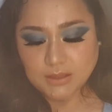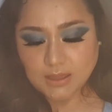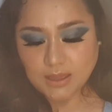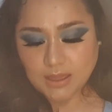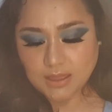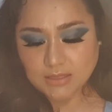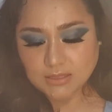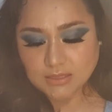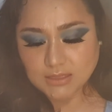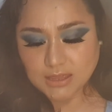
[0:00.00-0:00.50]

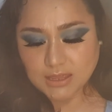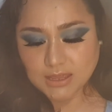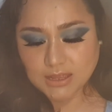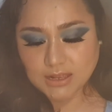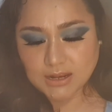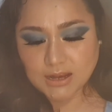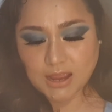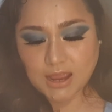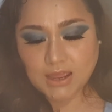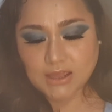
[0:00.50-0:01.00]
And
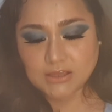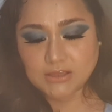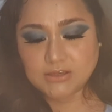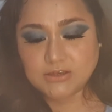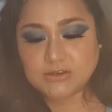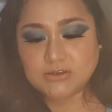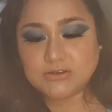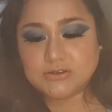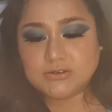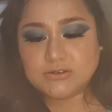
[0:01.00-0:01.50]
then I
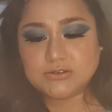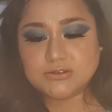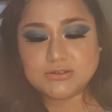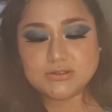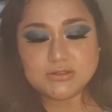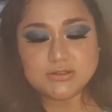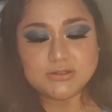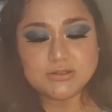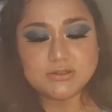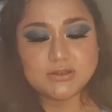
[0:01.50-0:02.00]

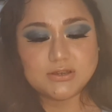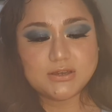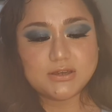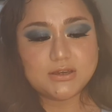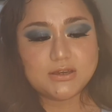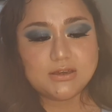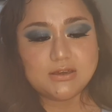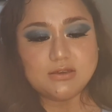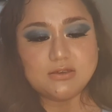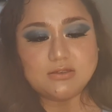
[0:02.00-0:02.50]
use
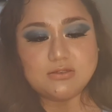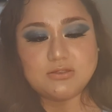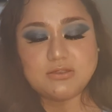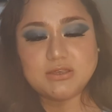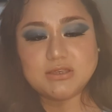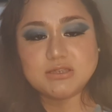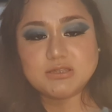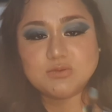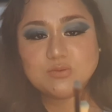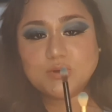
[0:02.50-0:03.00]

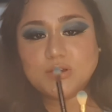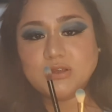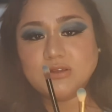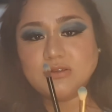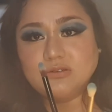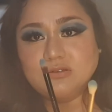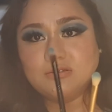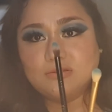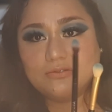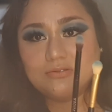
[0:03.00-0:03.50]
this
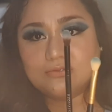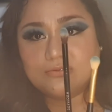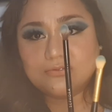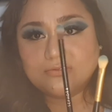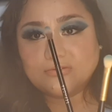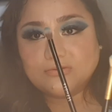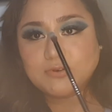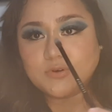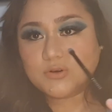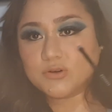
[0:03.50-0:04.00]
one
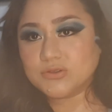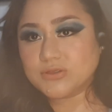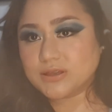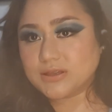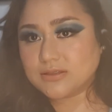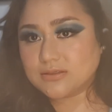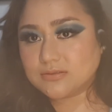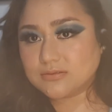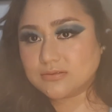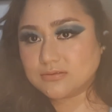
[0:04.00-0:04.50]
for
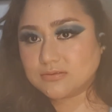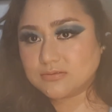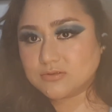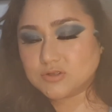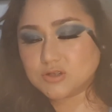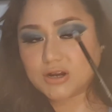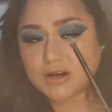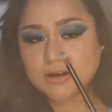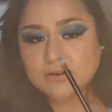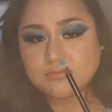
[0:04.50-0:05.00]
that
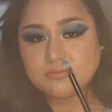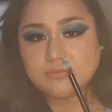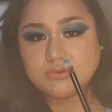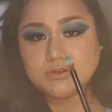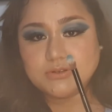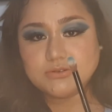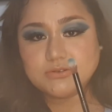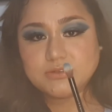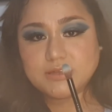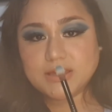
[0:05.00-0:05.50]
dark
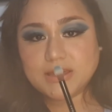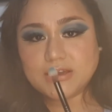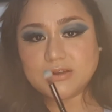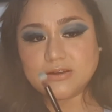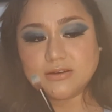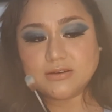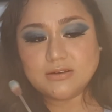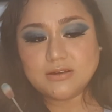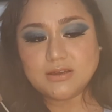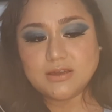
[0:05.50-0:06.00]
blue
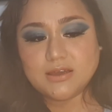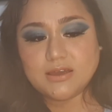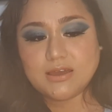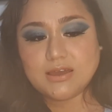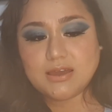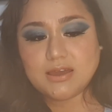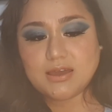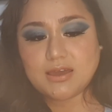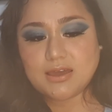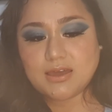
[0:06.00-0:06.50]
there.
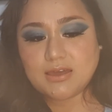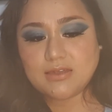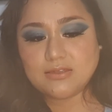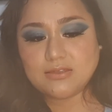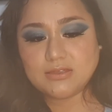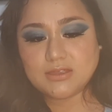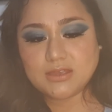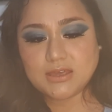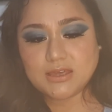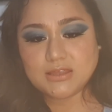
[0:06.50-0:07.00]
And
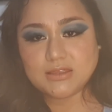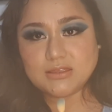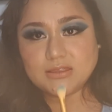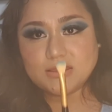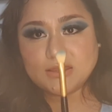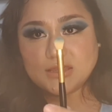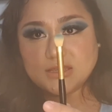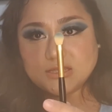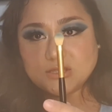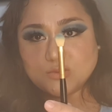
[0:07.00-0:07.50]
then
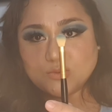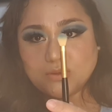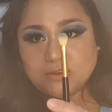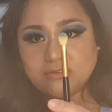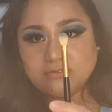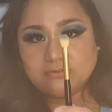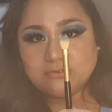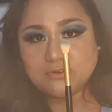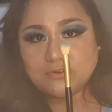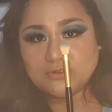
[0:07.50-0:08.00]
this
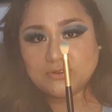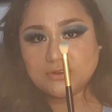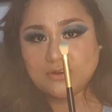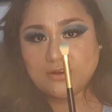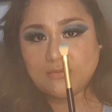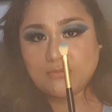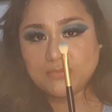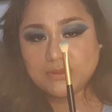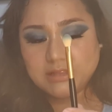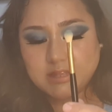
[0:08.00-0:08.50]
one for the
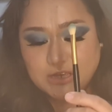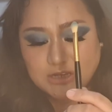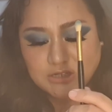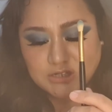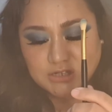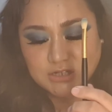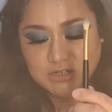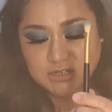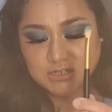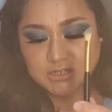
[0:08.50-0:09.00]

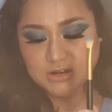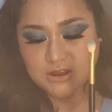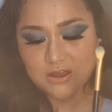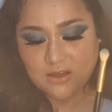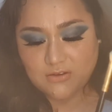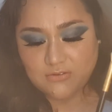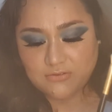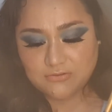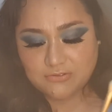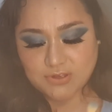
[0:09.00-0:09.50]
combination
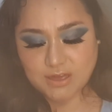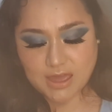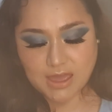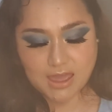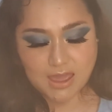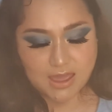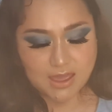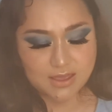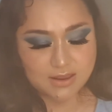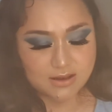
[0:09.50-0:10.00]
of
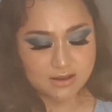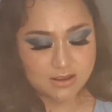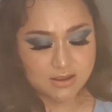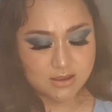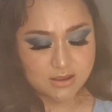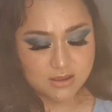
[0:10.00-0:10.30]
that